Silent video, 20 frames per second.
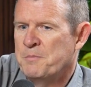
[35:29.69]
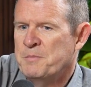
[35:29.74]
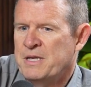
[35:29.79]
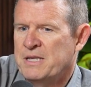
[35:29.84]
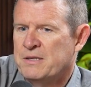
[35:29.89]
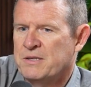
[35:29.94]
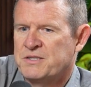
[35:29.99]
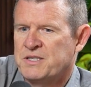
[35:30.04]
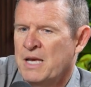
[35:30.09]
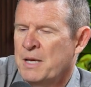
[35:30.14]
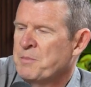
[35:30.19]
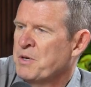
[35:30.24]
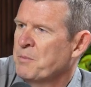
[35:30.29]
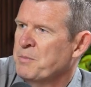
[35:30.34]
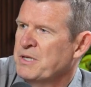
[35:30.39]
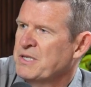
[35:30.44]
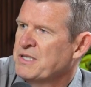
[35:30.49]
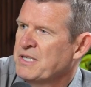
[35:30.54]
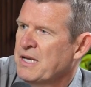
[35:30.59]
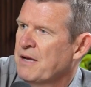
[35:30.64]
mean, the same can
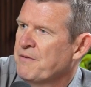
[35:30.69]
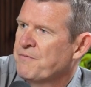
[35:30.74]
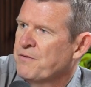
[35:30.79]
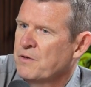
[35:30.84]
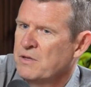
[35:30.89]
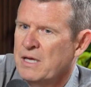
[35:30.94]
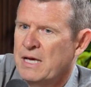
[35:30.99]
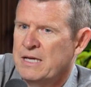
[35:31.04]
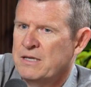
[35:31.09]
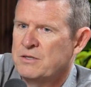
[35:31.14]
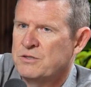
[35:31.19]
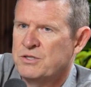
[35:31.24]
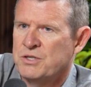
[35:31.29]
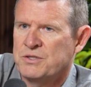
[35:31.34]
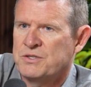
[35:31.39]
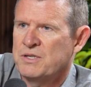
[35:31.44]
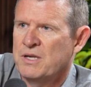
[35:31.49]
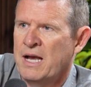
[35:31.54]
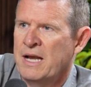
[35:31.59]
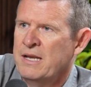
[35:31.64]
be said for like
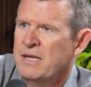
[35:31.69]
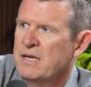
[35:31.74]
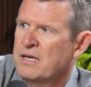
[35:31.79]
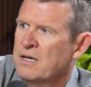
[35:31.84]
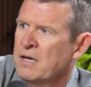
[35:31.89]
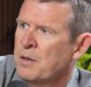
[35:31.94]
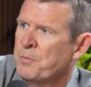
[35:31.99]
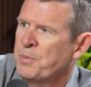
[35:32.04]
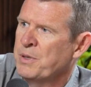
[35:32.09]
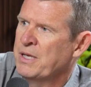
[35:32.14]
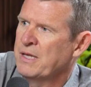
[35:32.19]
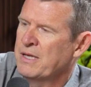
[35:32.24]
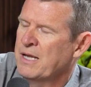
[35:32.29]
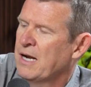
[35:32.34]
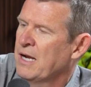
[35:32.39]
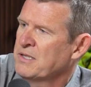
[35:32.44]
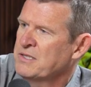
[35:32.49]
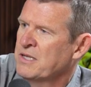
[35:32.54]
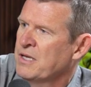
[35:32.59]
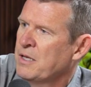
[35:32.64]
just any company that
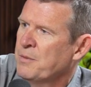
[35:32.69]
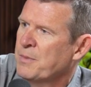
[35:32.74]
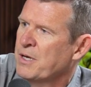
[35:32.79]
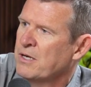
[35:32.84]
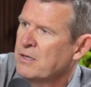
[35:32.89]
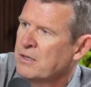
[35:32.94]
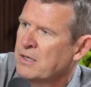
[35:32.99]
has an email